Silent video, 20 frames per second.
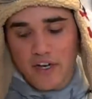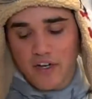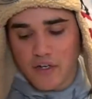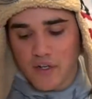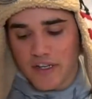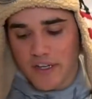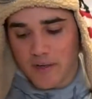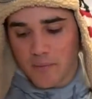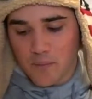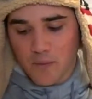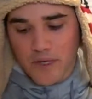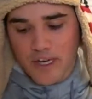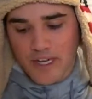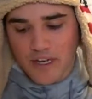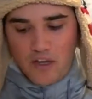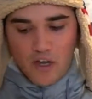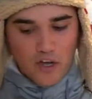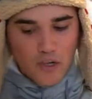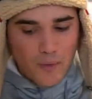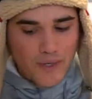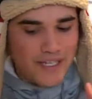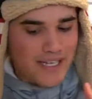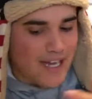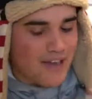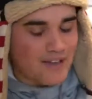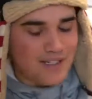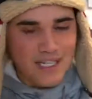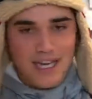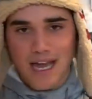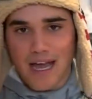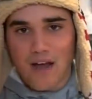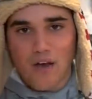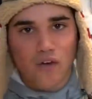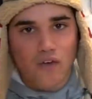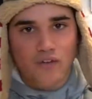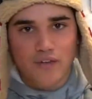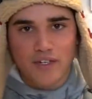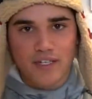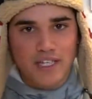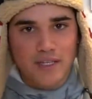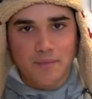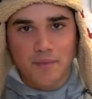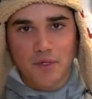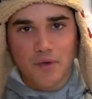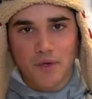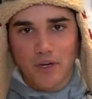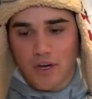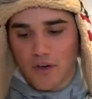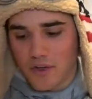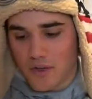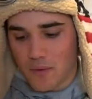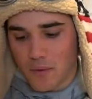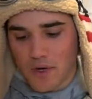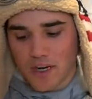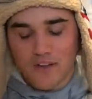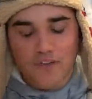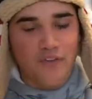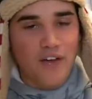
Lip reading: You can bring it all the way down to however deep you know you want it,